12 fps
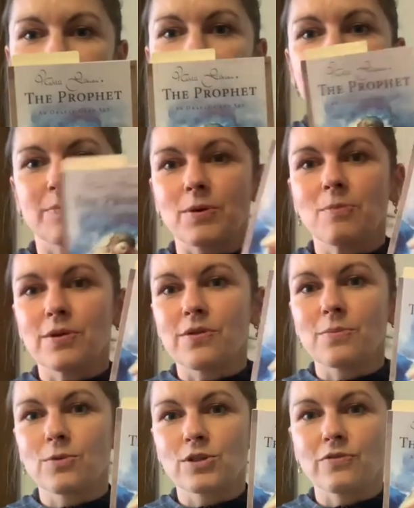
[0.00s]
guess probably
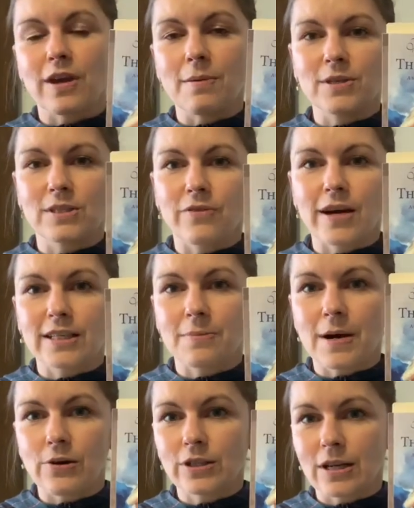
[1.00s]
the most famous fact
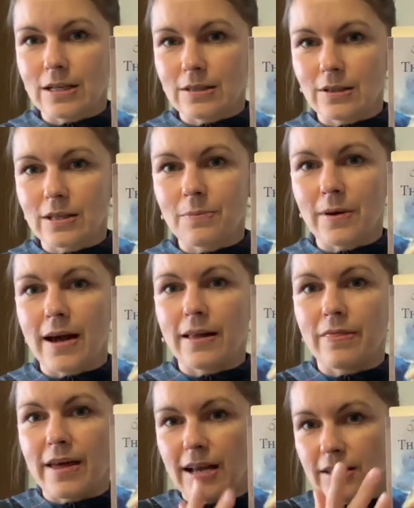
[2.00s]
about Kahlil
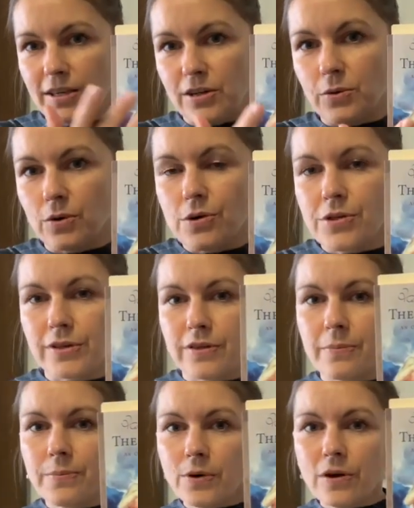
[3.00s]
Gibran that he
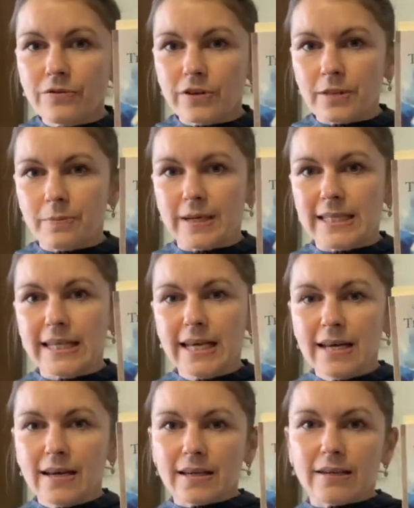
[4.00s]
authored the Prophet, but
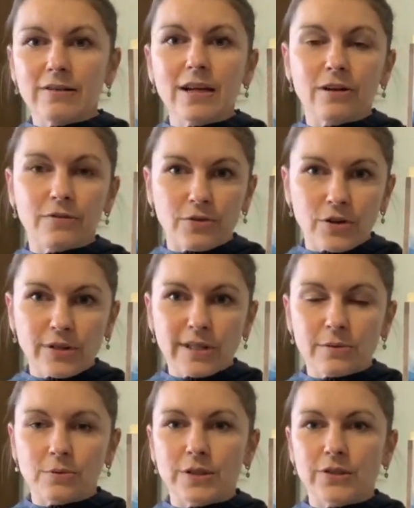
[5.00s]
he really
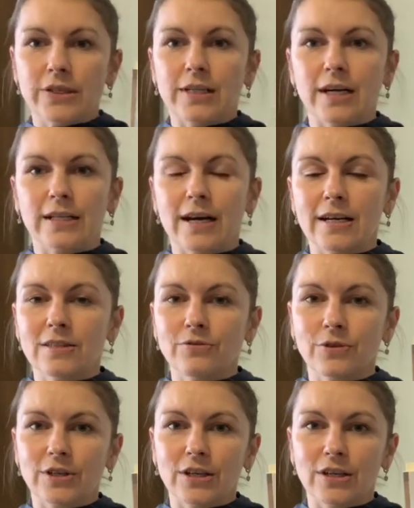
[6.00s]
firstly was recognized
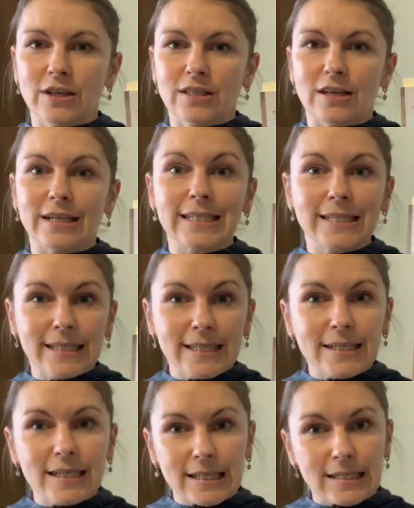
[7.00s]
for his
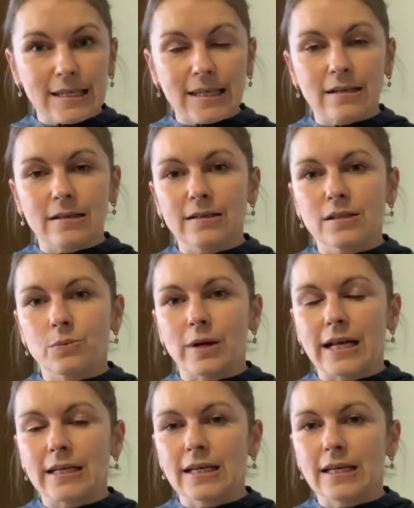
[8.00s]
artistic skills
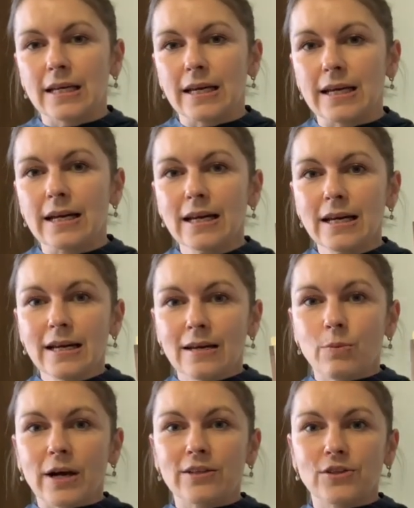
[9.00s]
when he
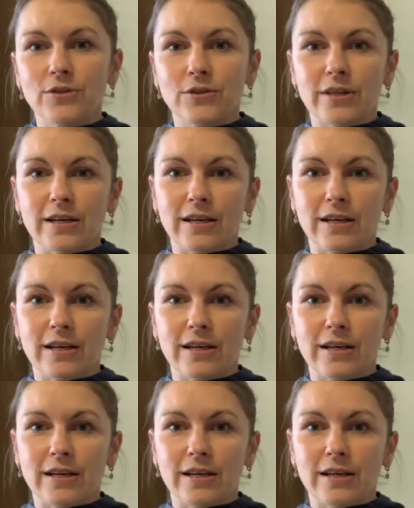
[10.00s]
went to the